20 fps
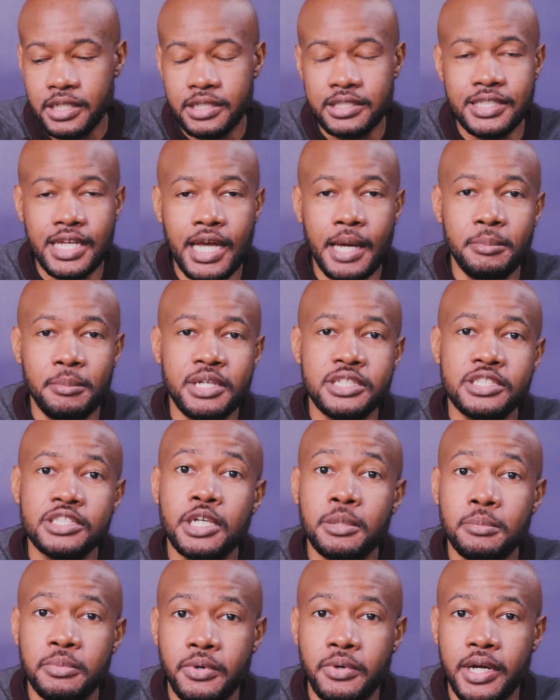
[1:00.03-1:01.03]
It's not much
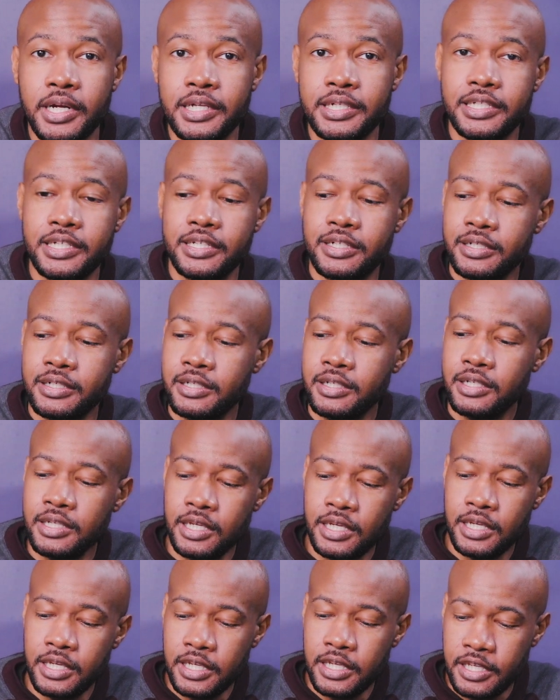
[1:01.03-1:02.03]
upgrade there.
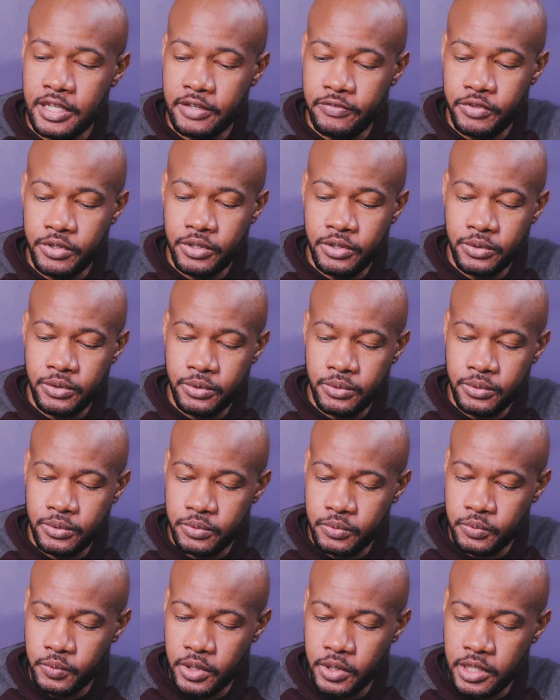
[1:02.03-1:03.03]
If you
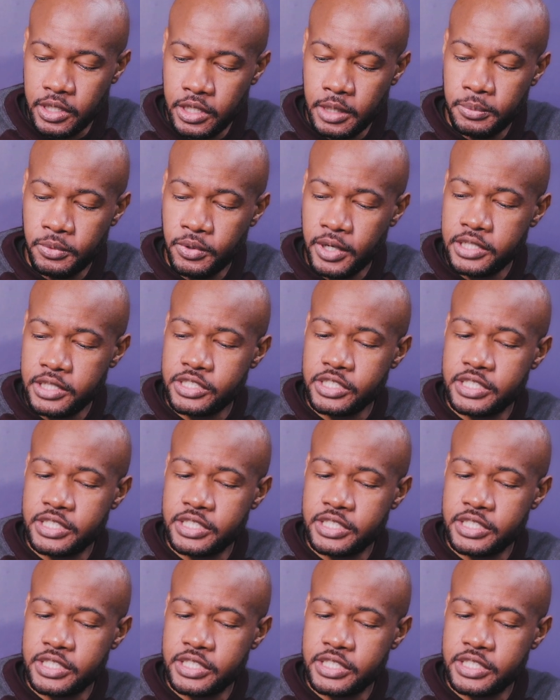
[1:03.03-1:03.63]
want to upgrade your